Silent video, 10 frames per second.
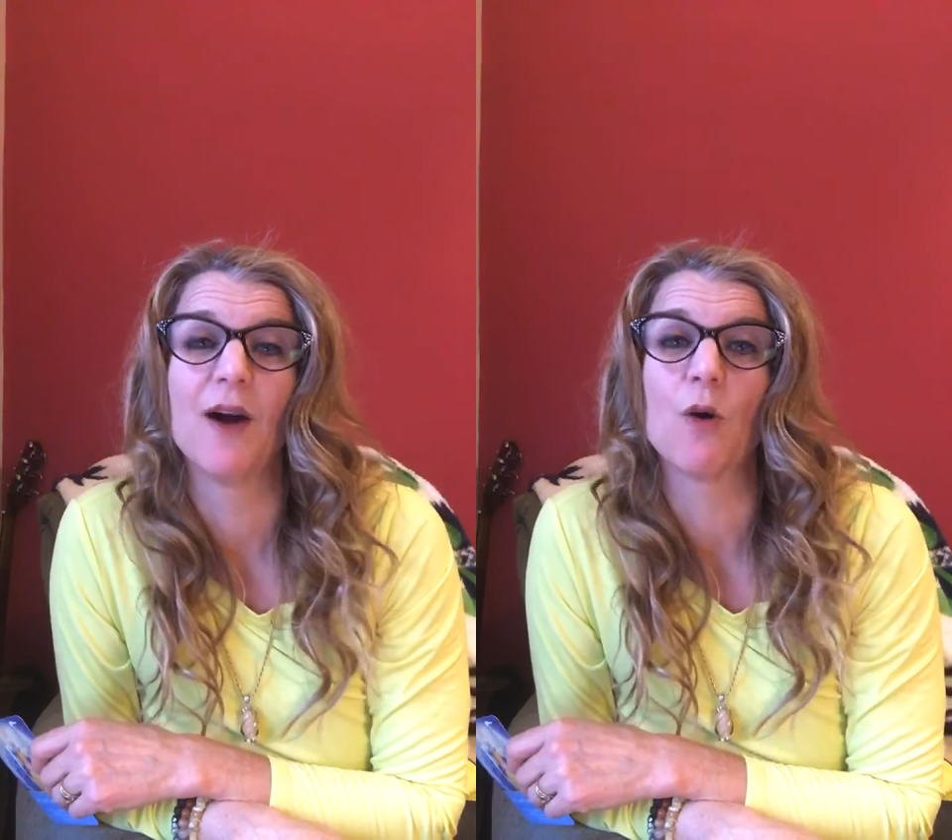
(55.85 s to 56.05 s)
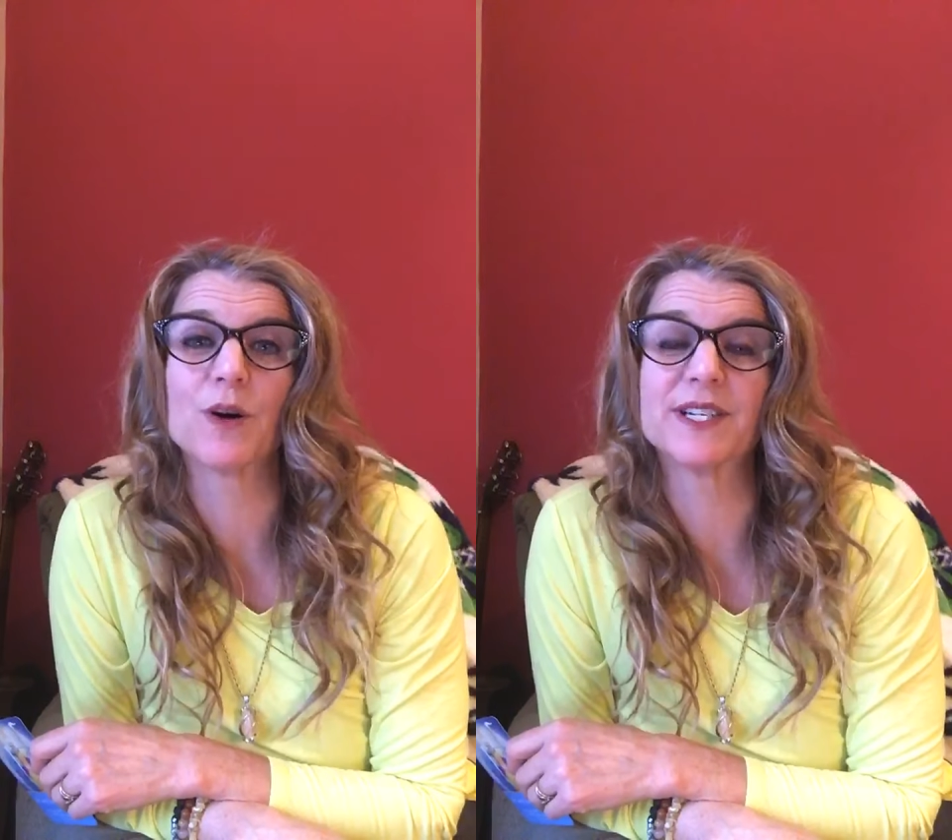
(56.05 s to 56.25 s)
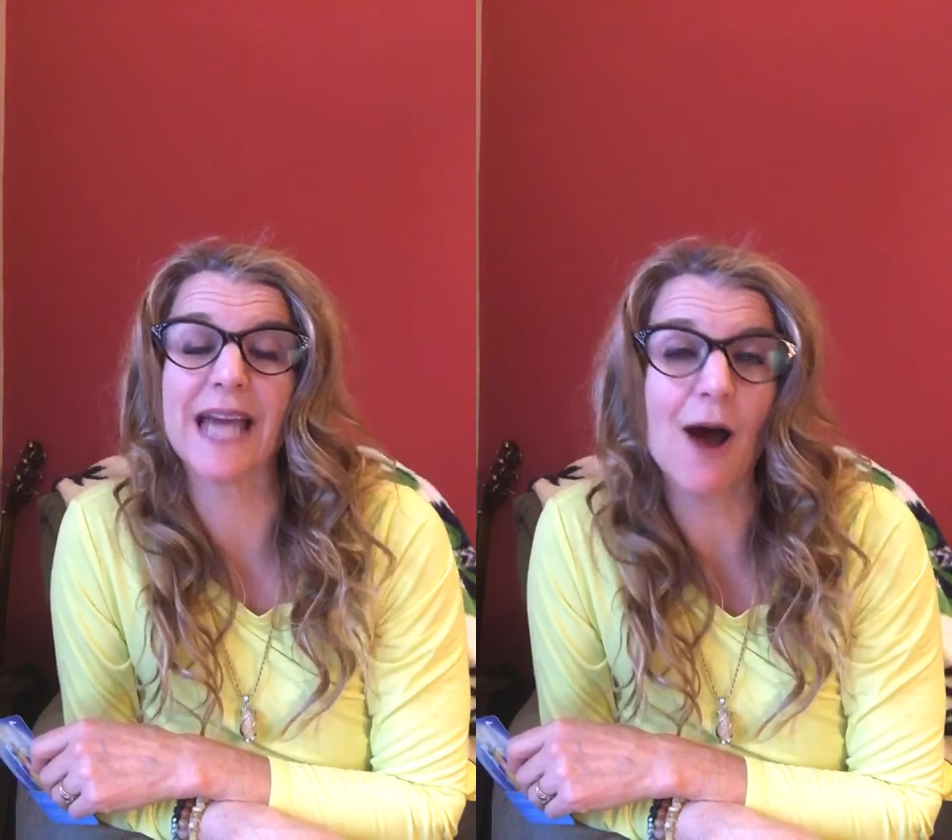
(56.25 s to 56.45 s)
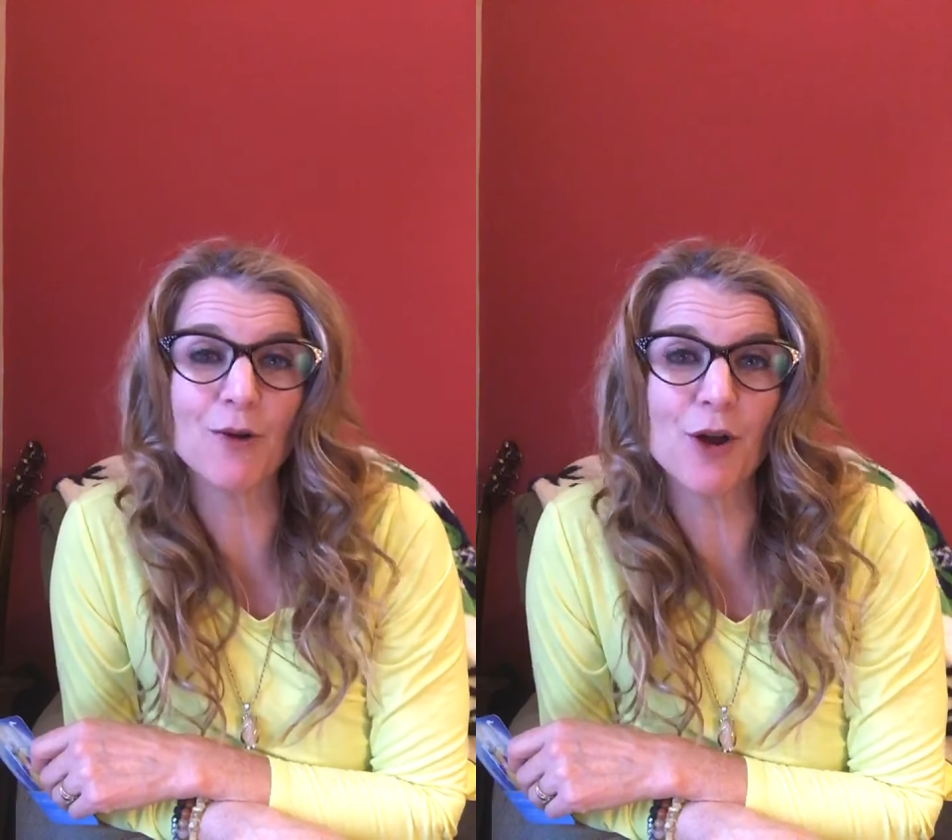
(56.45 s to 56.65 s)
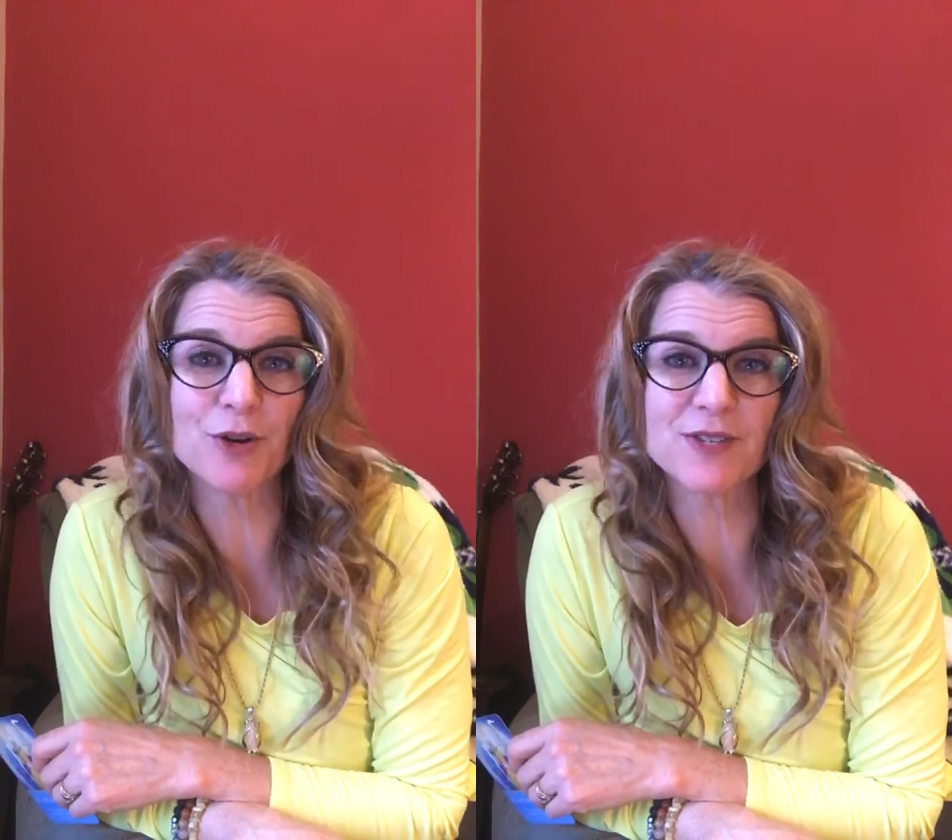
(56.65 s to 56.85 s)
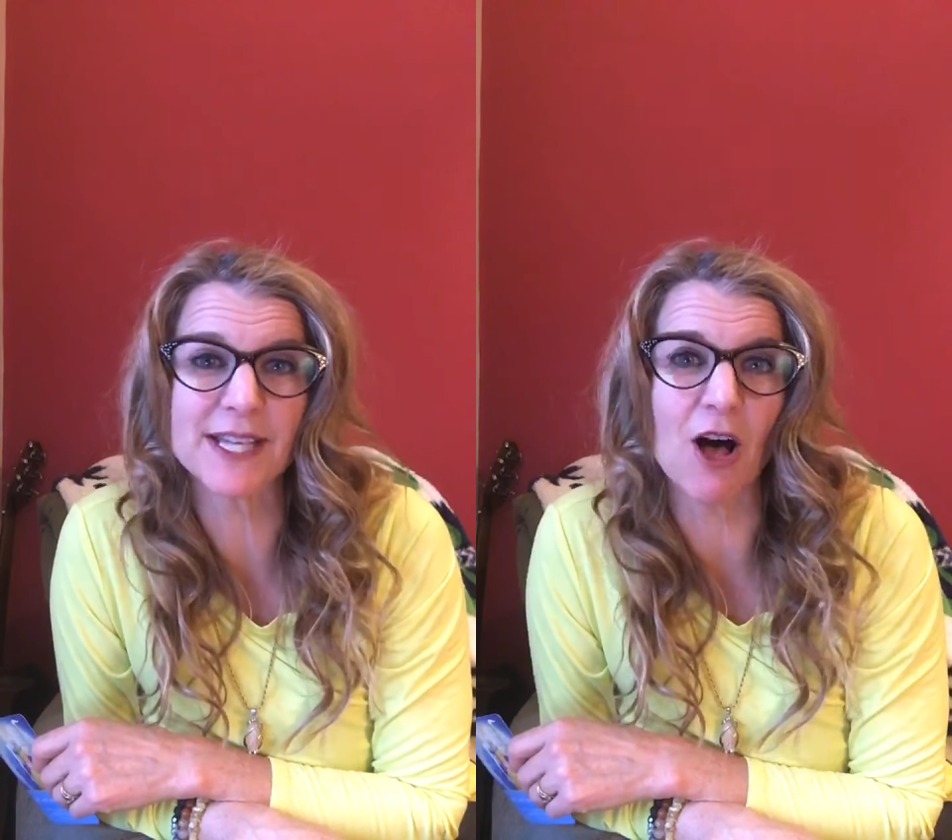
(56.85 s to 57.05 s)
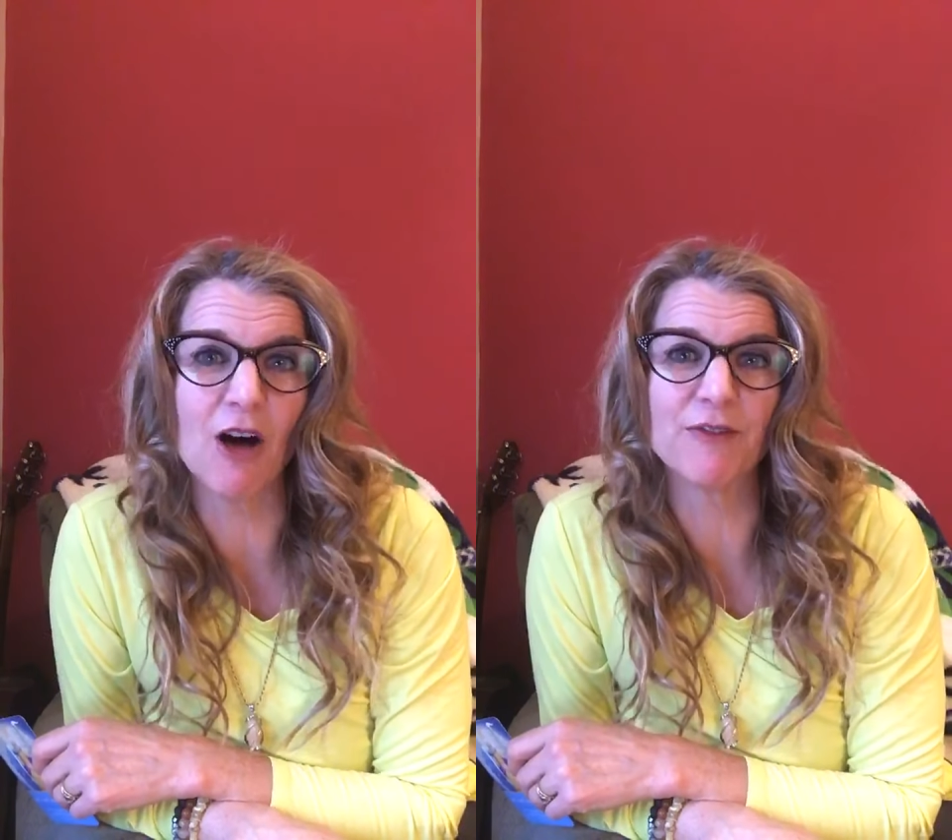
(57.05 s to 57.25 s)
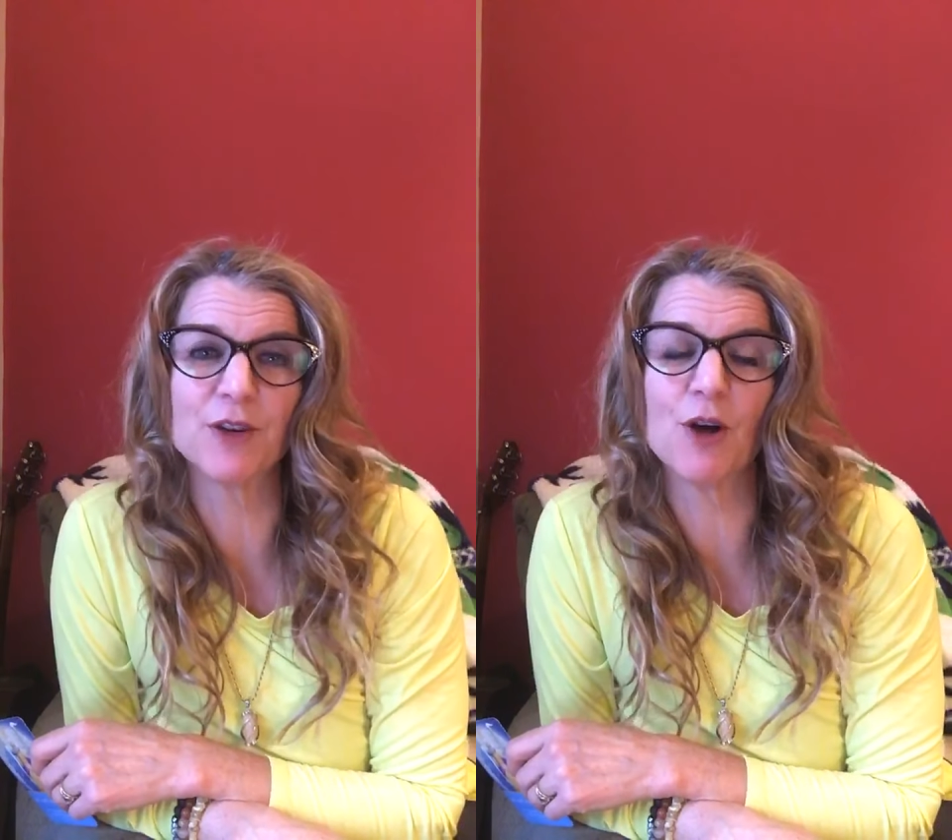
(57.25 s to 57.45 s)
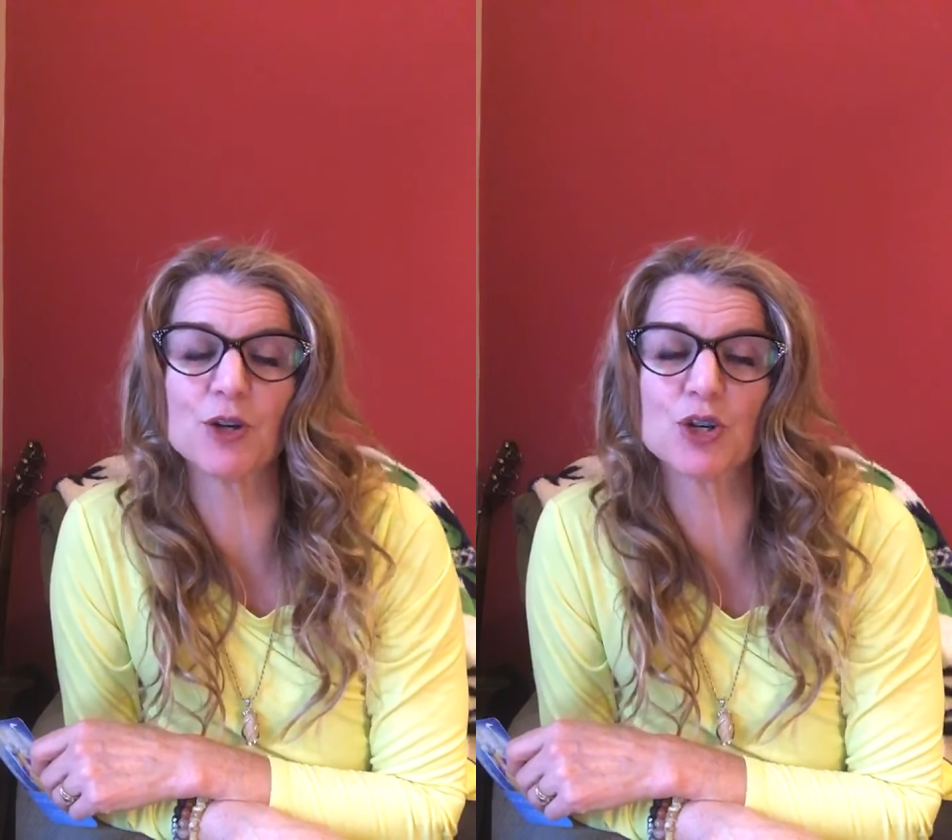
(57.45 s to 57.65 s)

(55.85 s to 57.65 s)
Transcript: or down on yourself and not